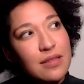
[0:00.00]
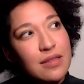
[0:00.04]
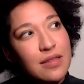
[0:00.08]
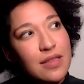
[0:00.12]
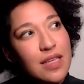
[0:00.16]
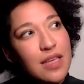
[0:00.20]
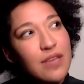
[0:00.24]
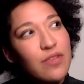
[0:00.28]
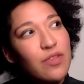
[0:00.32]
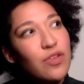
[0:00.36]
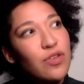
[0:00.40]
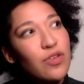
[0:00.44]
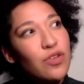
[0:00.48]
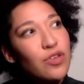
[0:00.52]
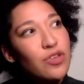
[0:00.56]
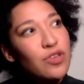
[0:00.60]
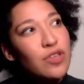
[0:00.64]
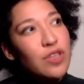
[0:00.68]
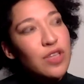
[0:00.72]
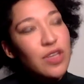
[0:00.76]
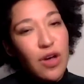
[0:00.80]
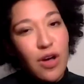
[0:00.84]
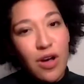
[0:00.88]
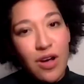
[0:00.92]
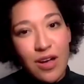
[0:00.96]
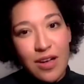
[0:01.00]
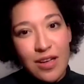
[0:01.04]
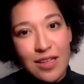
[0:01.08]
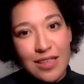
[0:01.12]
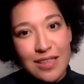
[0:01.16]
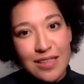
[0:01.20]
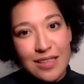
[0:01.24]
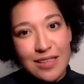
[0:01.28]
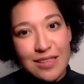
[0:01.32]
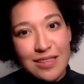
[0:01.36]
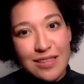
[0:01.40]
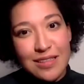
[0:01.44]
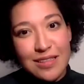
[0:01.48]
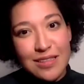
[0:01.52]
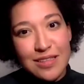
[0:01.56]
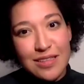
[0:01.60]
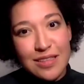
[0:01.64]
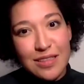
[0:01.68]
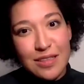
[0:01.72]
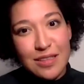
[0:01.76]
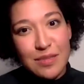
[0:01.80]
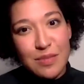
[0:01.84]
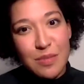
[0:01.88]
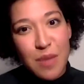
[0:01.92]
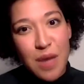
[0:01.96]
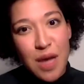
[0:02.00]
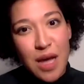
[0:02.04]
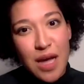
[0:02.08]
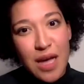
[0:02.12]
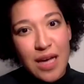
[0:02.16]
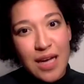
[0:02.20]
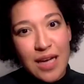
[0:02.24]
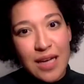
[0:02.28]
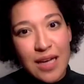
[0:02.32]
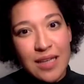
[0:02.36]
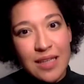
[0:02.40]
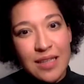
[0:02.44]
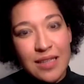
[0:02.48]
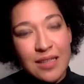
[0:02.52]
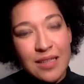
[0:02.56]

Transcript: even early on in my